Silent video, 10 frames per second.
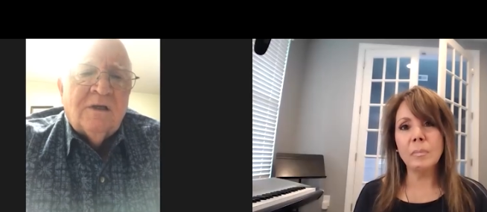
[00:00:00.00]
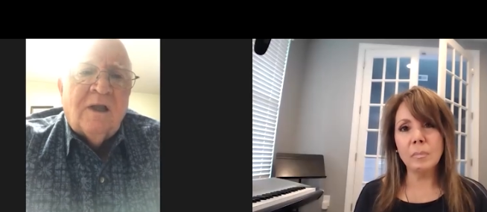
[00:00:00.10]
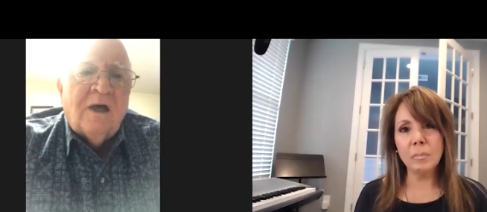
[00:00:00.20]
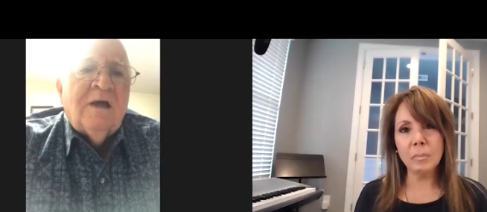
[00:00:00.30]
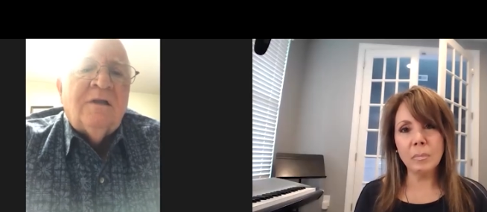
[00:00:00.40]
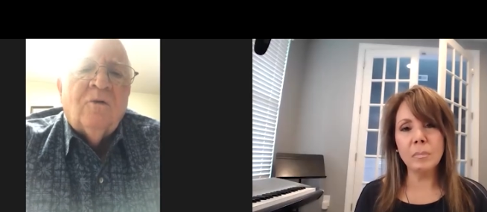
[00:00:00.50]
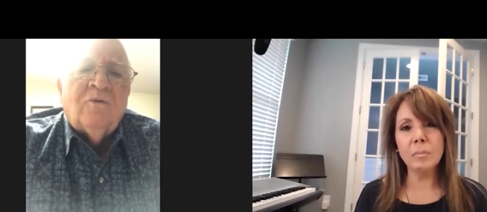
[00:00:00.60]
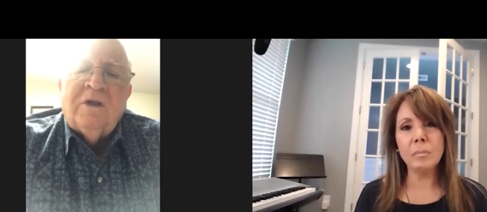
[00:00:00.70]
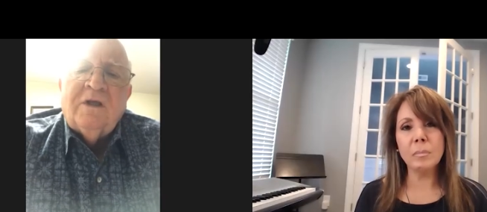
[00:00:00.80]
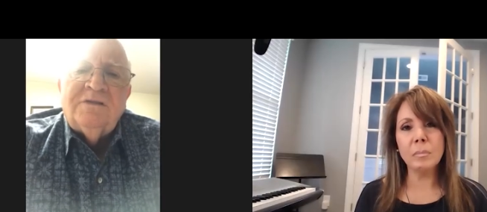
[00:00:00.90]
Speaker 1: And I had
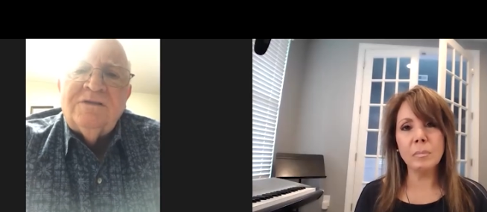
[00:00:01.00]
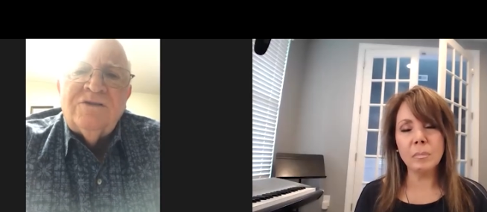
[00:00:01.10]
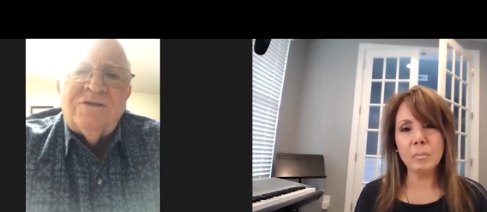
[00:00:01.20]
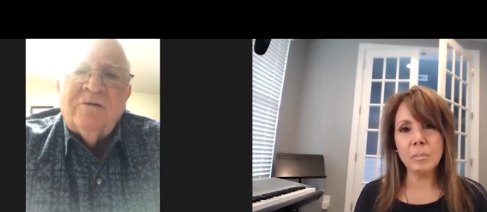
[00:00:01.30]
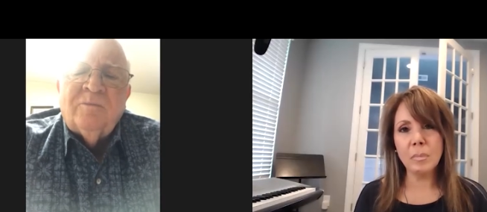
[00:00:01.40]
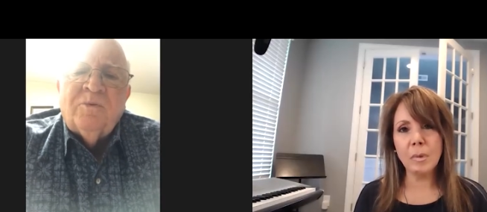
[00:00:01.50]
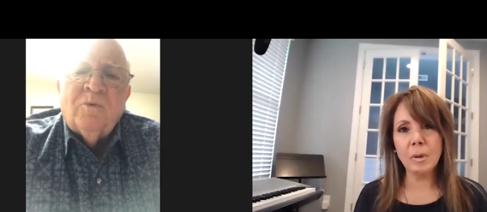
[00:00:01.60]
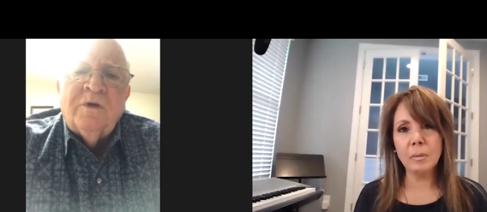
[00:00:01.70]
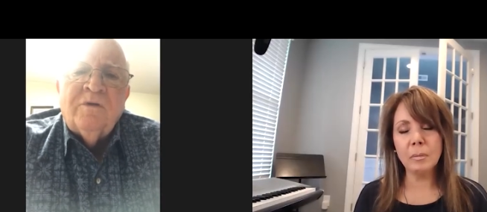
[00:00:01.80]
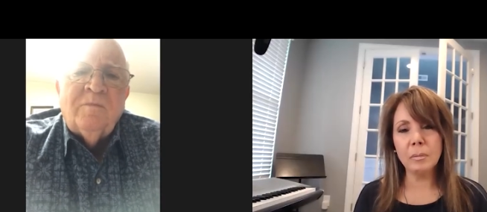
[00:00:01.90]
no relationship
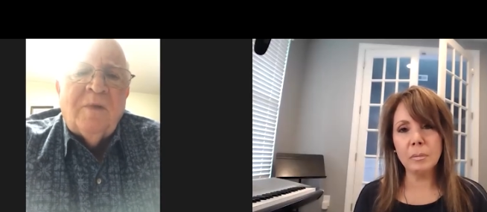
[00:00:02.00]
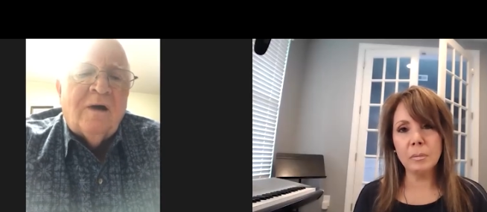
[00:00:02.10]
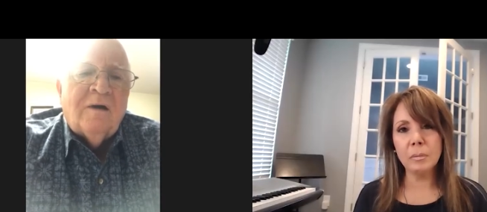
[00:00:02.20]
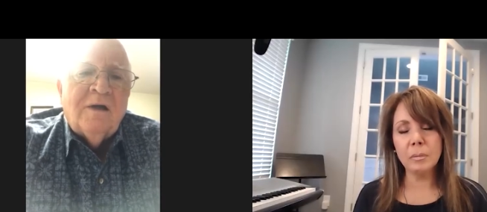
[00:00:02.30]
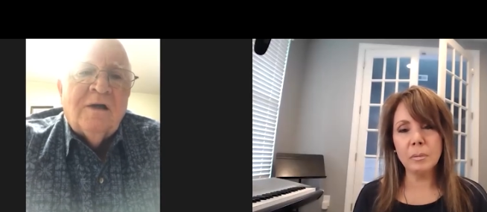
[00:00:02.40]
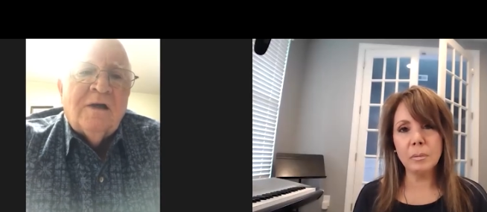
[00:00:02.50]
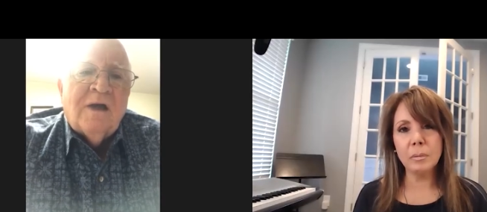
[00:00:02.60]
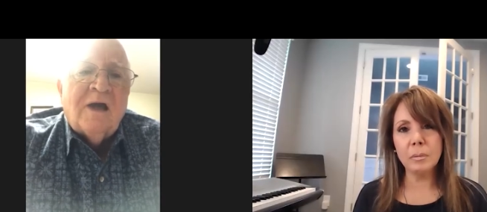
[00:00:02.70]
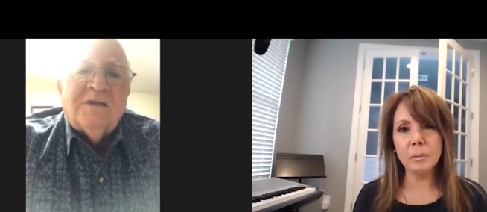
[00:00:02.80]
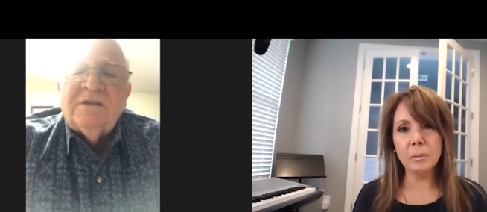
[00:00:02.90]
with them. I
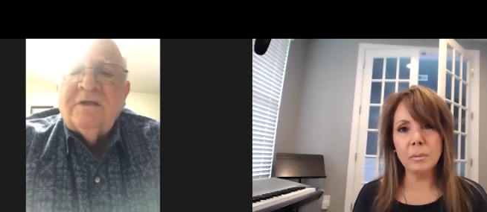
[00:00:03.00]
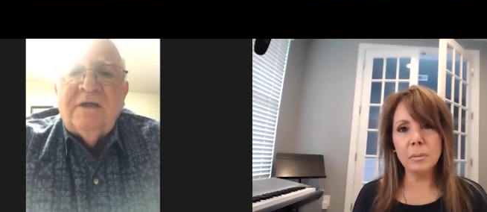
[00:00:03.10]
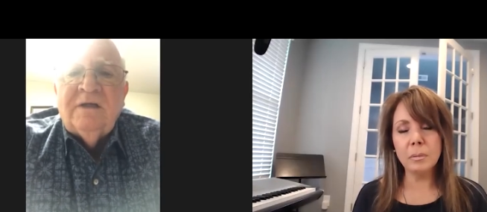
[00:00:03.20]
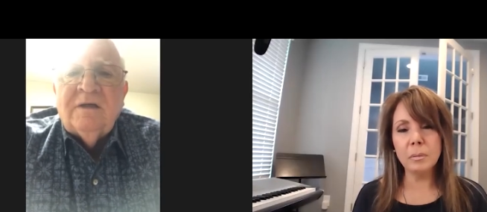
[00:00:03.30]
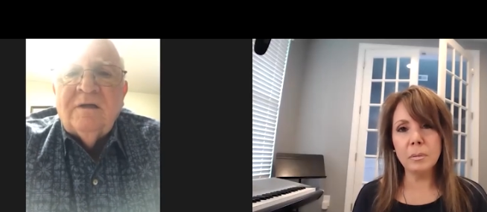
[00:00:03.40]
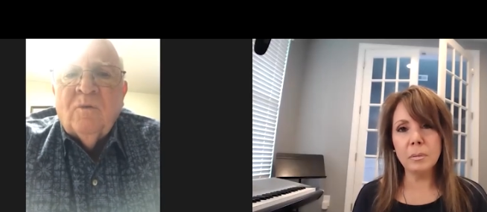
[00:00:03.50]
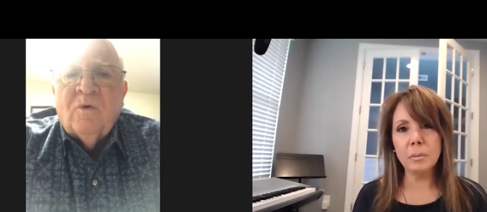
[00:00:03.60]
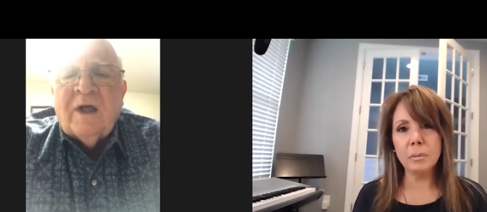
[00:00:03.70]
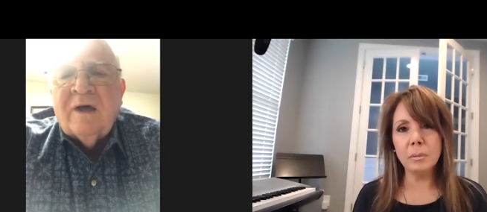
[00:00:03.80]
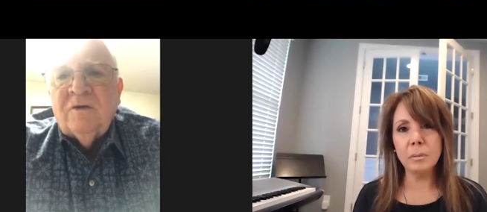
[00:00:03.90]
actually
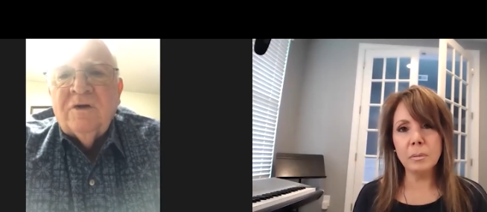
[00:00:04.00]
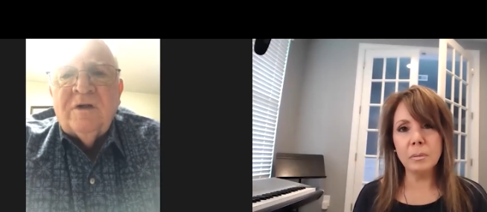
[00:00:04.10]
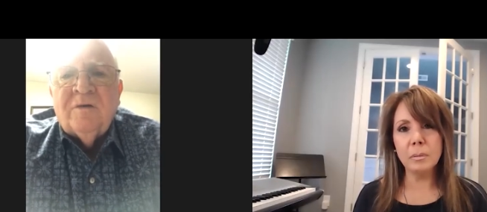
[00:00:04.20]
when I'd look